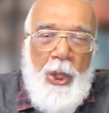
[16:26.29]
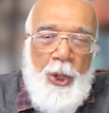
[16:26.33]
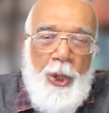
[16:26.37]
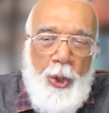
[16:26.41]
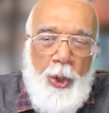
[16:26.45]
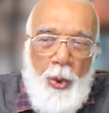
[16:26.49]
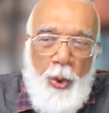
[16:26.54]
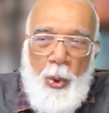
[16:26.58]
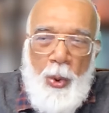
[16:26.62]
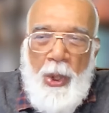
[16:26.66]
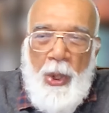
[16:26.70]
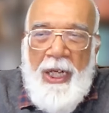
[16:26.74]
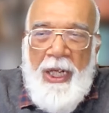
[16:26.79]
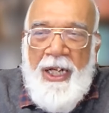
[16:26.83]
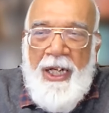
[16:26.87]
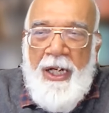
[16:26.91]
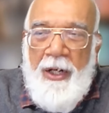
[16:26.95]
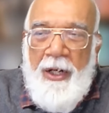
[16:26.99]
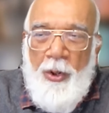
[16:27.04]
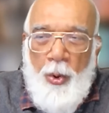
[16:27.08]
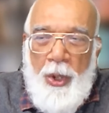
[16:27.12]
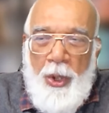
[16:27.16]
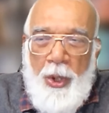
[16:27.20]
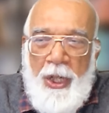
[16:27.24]
no
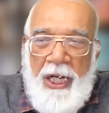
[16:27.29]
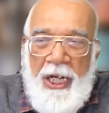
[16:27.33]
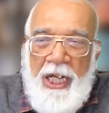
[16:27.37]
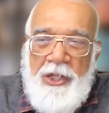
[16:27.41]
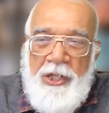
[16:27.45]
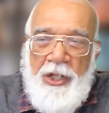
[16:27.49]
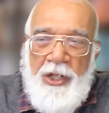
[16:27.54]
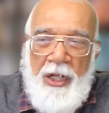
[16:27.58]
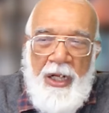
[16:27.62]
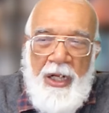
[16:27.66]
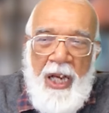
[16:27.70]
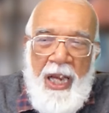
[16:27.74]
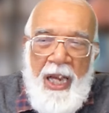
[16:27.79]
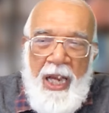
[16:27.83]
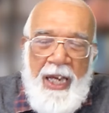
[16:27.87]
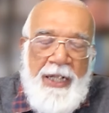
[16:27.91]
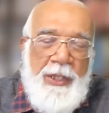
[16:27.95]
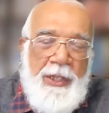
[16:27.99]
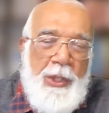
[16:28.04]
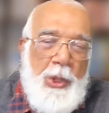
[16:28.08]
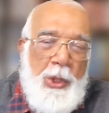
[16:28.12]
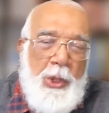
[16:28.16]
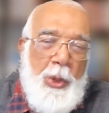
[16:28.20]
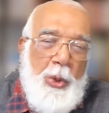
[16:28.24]
location
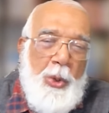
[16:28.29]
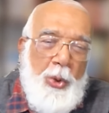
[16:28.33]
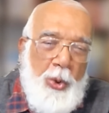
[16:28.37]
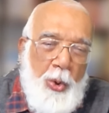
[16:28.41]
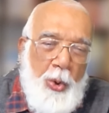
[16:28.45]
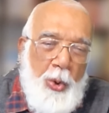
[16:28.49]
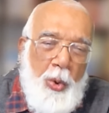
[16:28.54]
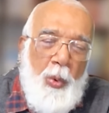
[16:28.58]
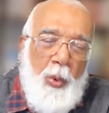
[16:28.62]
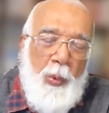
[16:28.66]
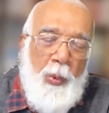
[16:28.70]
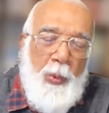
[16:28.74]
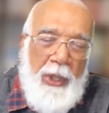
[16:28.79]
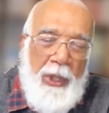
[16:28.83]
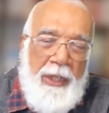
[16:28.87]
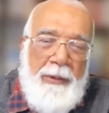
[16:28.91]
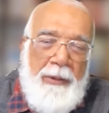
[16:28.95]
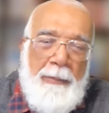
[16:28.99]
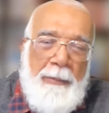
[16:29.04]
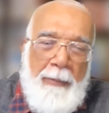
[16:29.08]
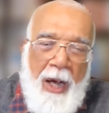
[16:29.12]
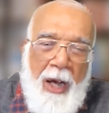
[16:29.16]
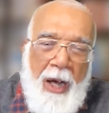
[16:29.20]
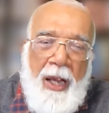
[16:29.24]
has to do
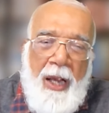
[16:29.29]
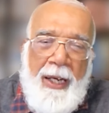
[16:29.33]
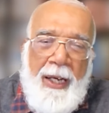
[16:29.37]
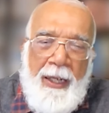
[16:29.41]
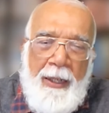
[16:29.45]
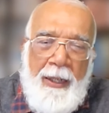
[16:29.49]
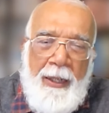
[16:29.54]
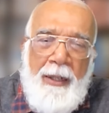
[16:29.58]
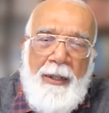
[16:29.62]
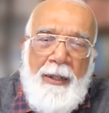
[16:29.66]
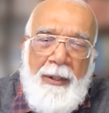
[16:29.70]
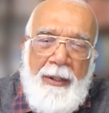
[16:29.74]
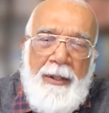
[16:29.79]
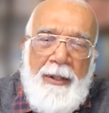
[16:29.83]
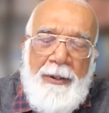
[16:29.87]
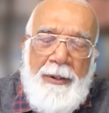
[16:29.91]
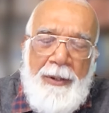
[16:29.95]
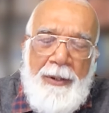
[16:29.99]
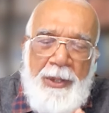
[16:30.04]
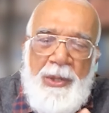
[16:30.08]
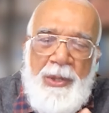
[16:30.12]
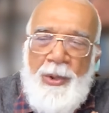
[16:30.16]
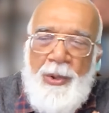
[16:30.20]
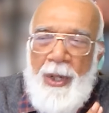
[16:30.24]
with my
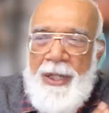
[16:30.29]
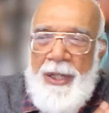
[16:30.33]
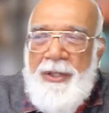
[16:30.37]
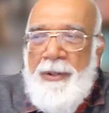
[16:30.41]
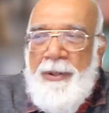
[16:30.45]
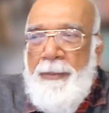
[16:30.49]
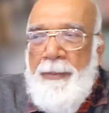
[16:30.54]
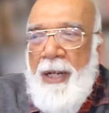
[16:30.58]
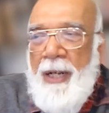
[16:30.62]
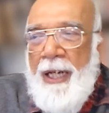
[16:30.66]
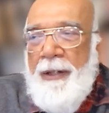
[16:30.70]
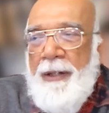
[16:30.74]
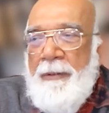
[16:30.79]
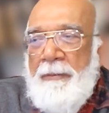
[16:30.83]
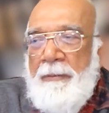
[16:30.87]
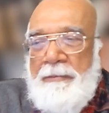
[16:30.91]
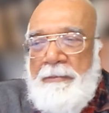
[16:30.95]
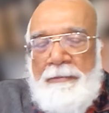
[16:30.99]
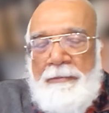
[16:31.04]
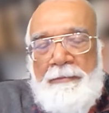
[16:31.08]
stress mind